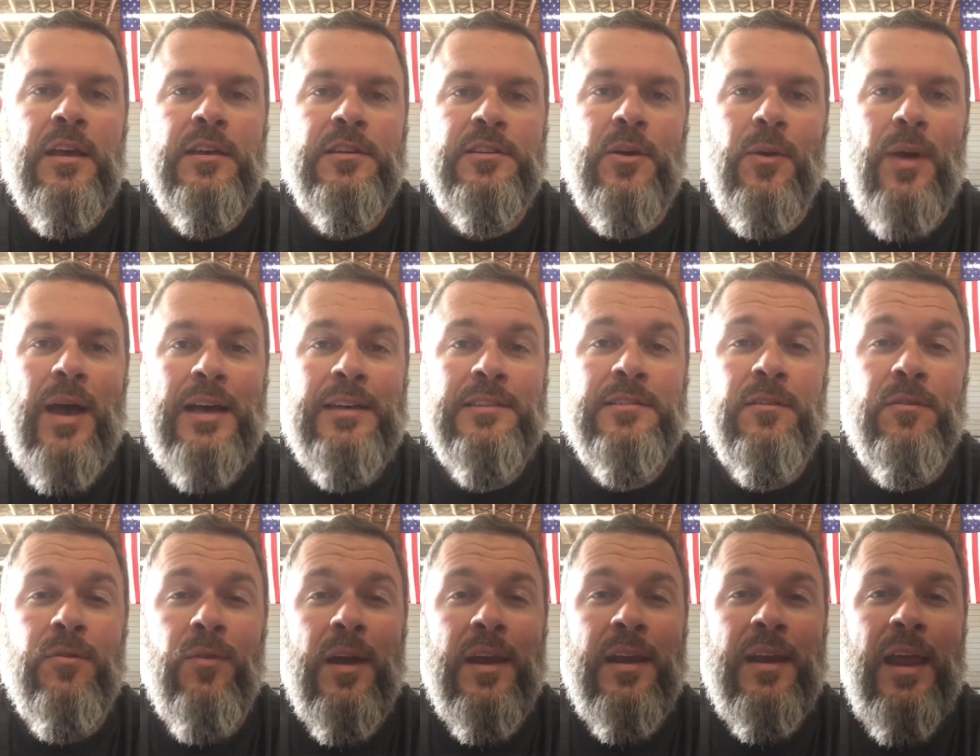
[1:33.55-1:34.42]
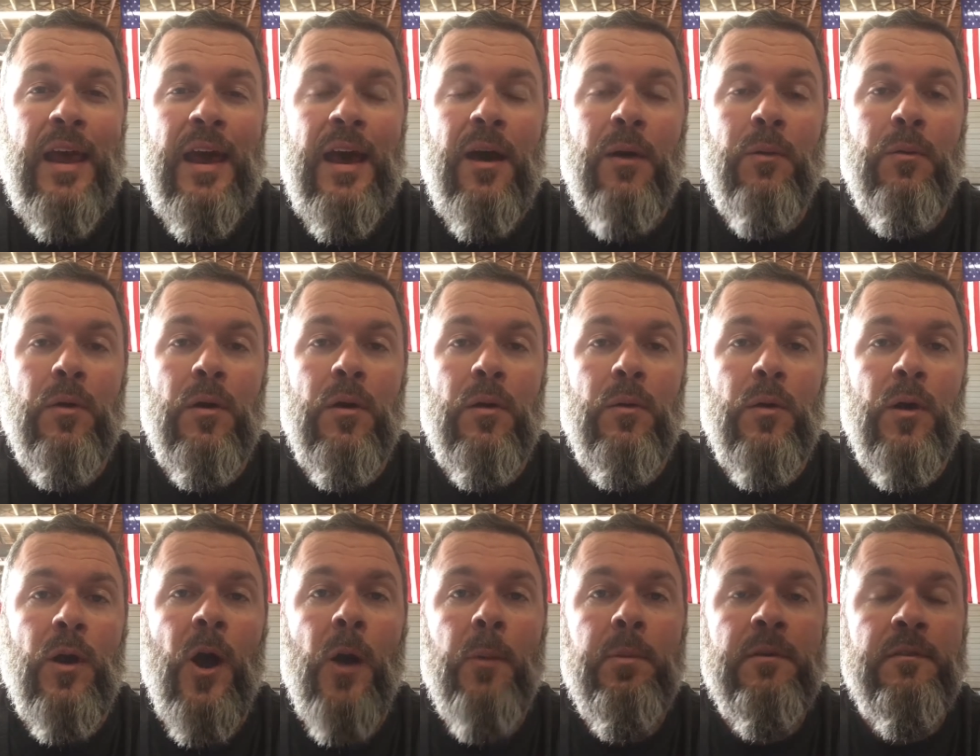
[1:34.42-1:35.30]
So, as of right now, we're,
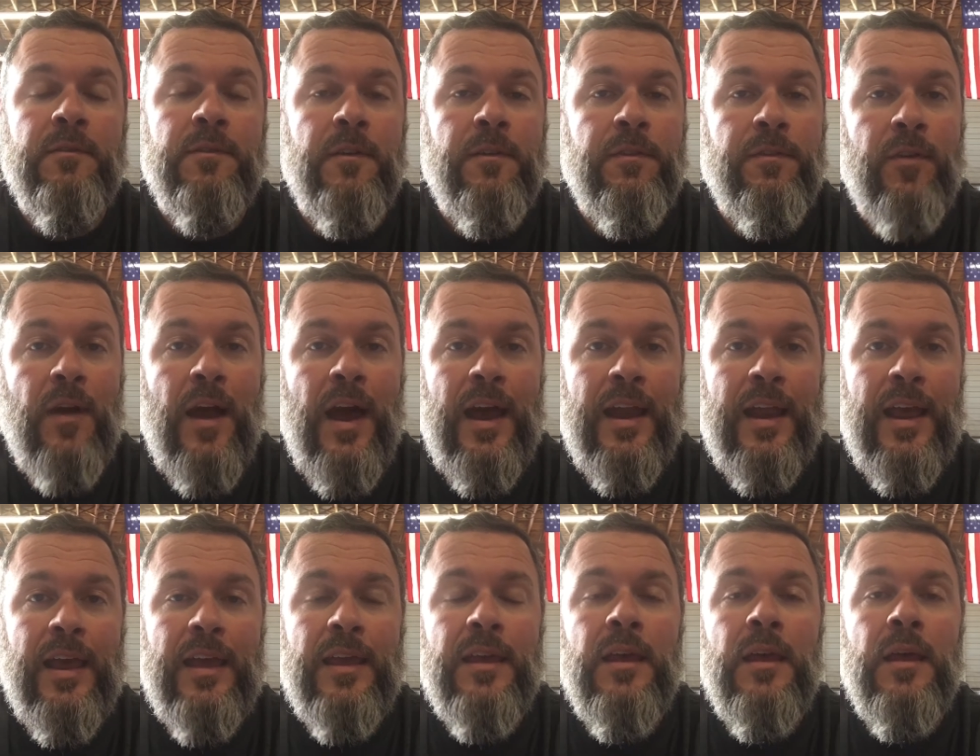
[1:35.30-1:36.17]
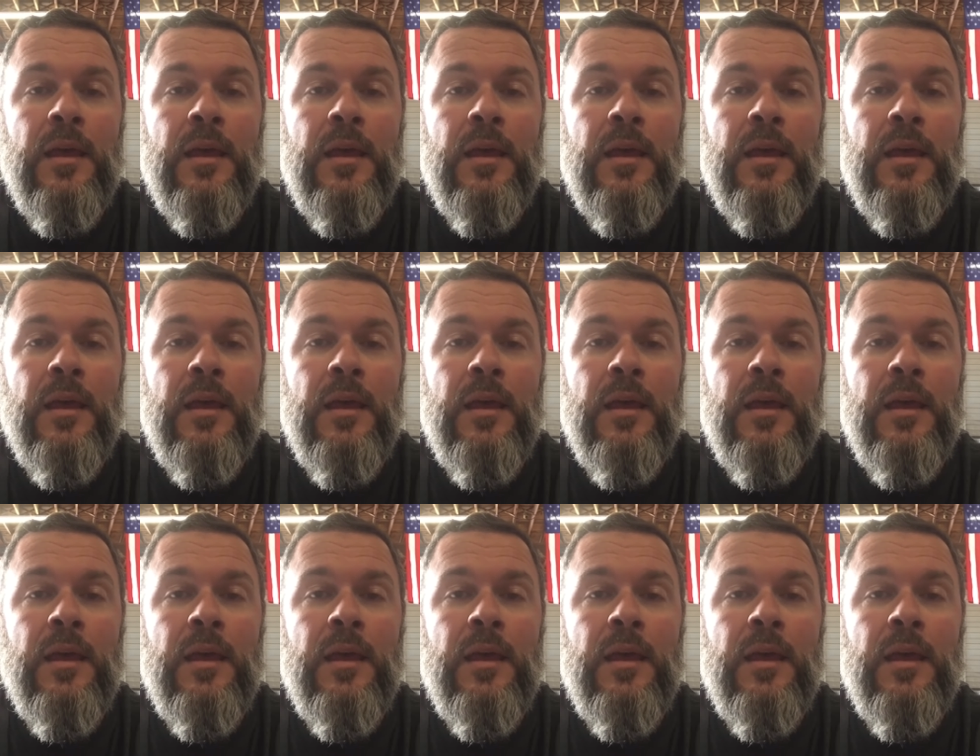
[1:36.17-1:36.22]
we're hoping for Friday,